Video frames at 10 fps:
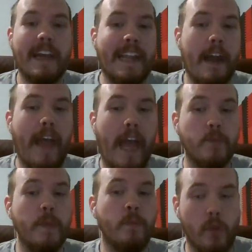it out as
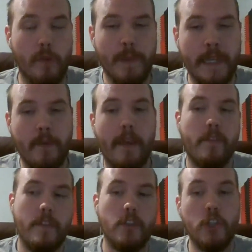we role play rather
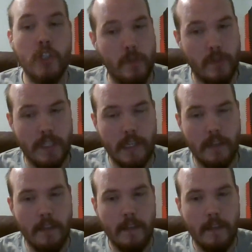than choosing.